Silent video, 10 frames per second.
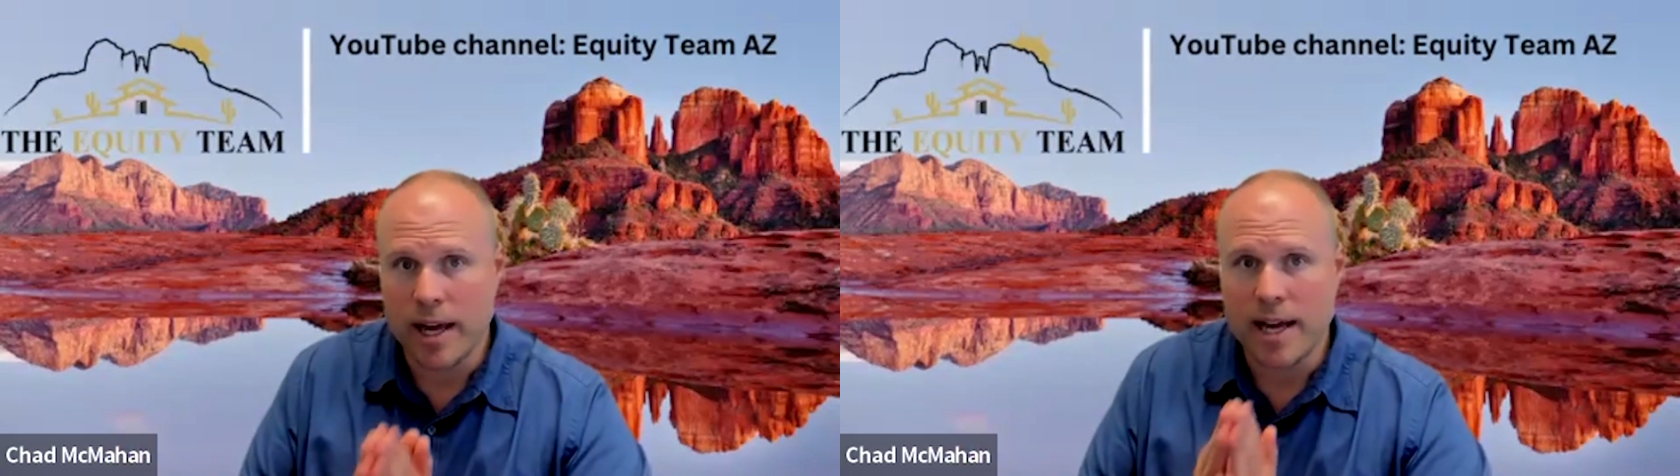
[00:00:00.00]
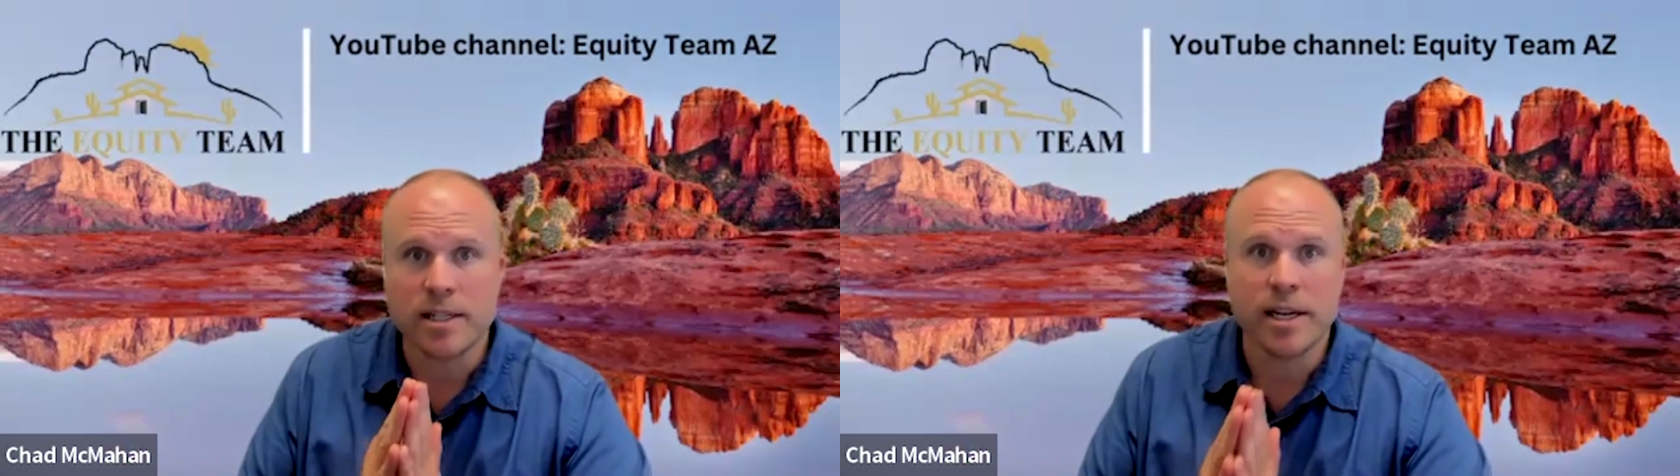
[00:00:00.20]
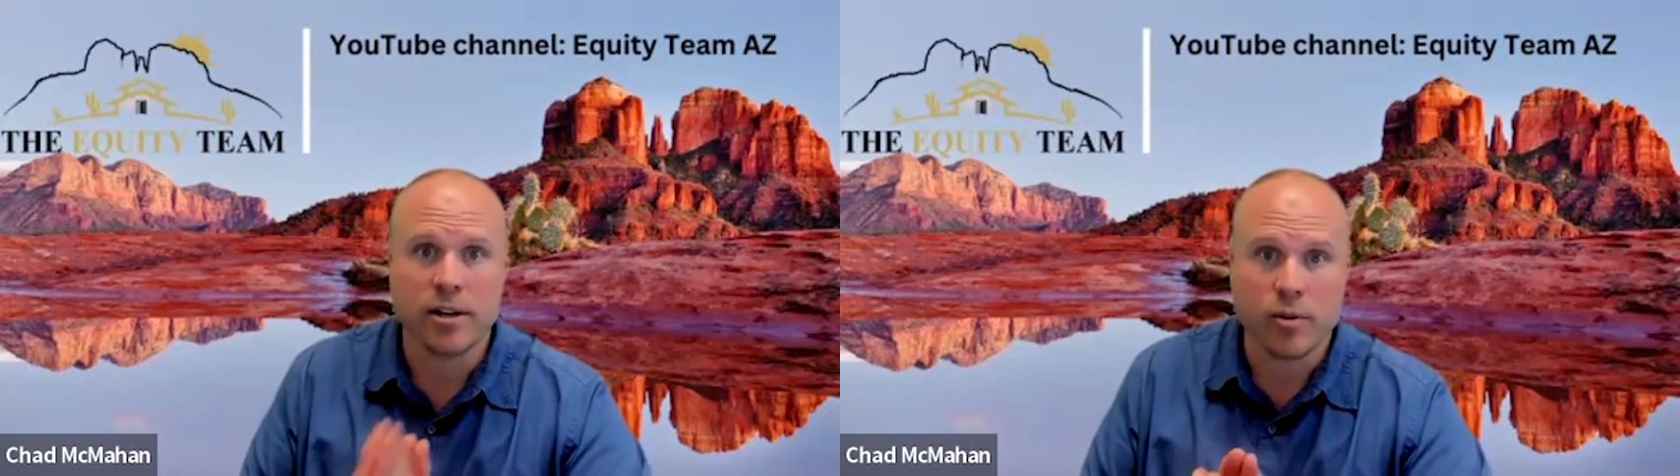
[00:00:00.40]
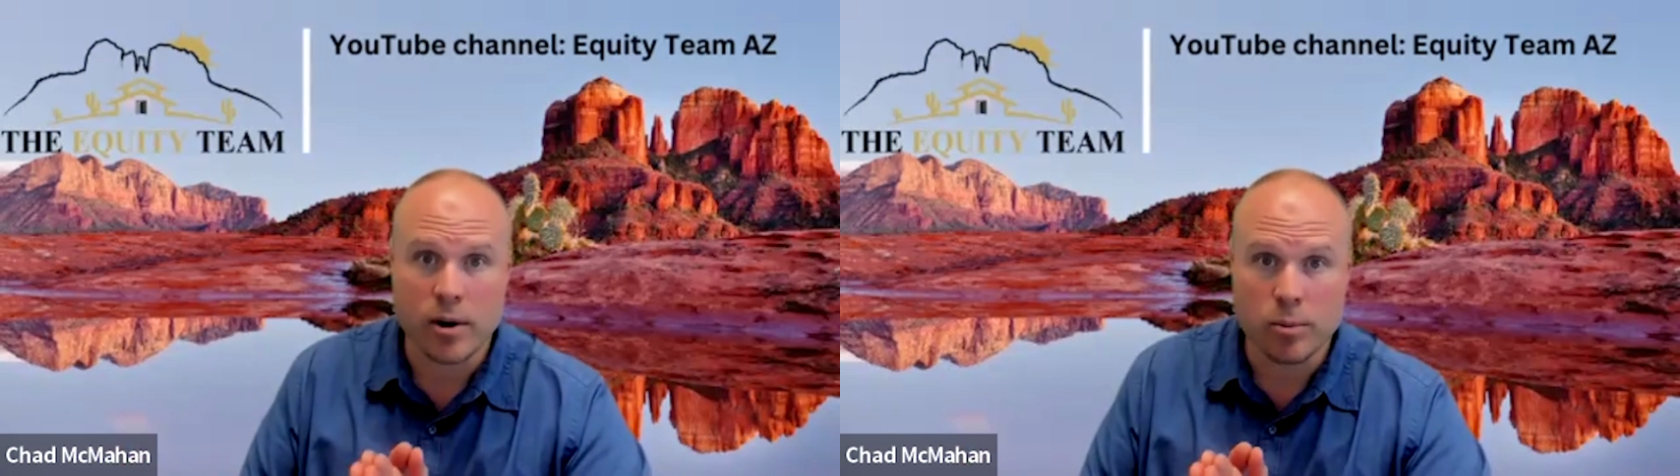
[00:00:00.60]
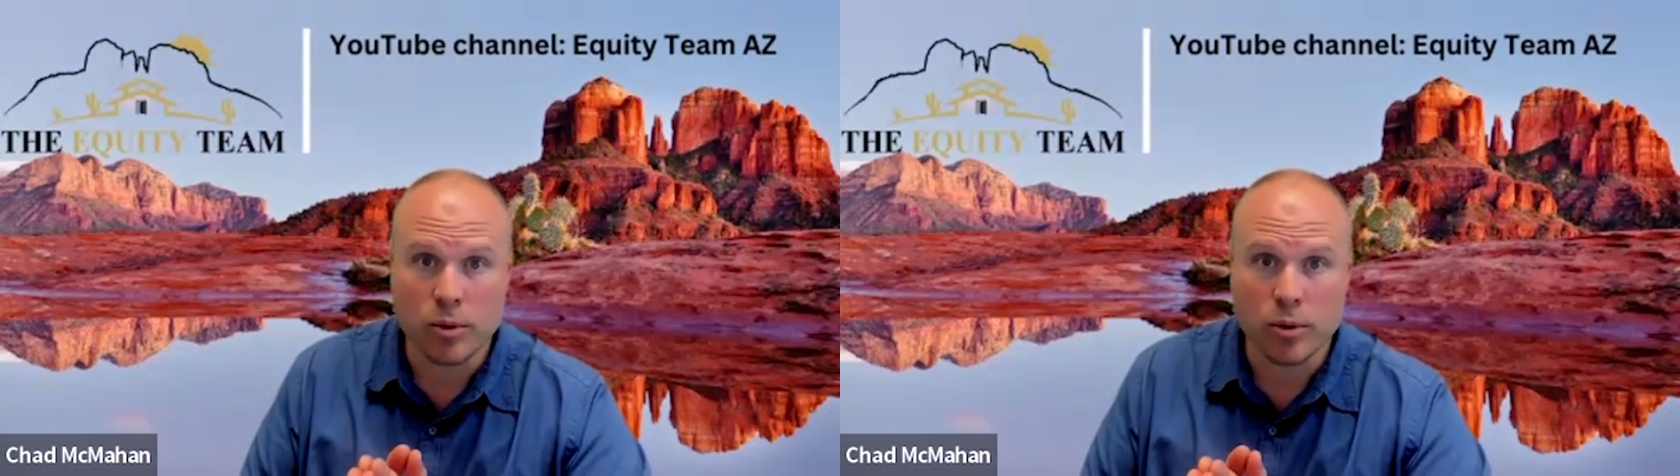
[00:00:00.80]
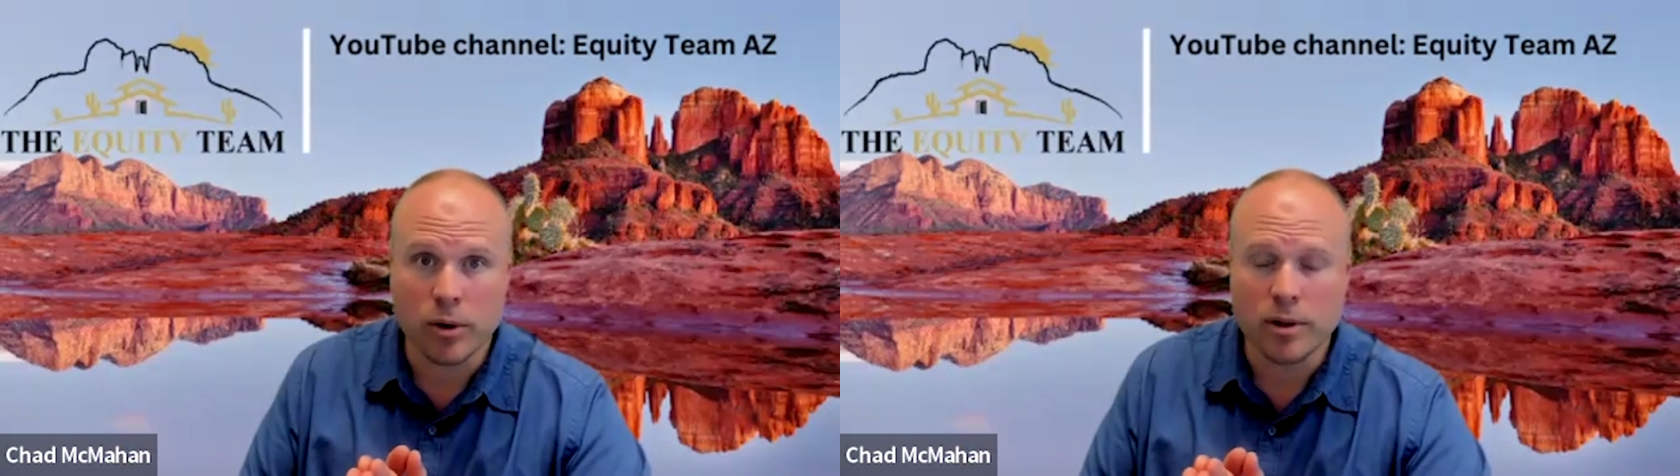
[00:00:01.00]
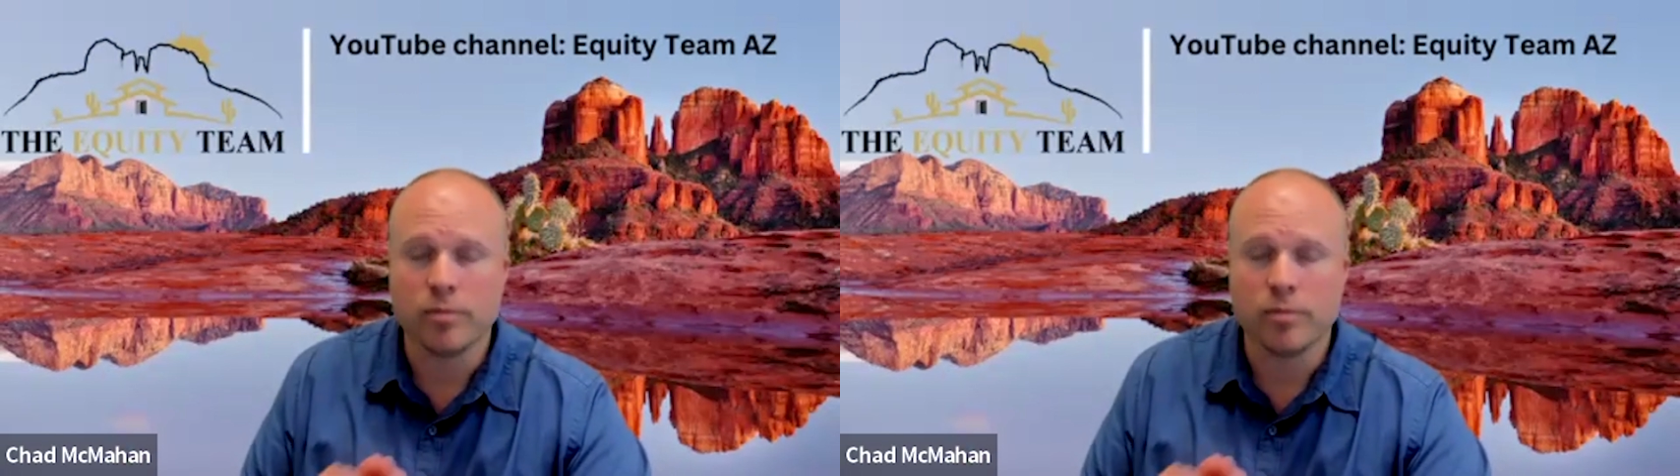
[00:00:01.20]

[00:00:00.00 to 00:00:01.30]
it has an in-ground pool